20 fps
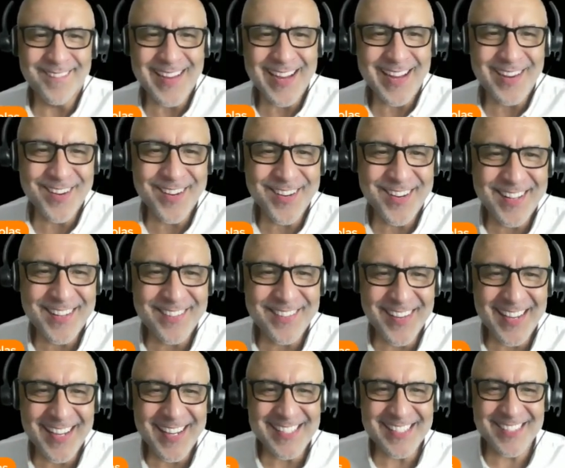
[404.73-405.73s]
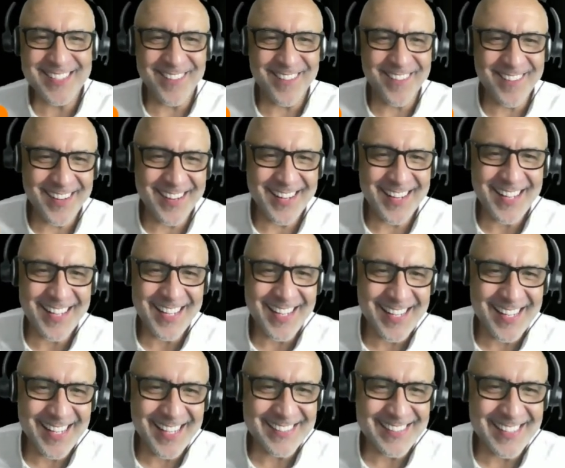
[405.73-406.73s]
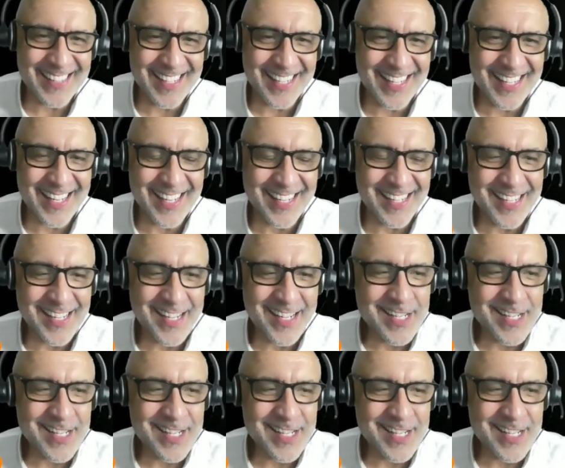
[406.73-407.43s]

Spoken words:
Wow, good advice, Torin. I like that a lot.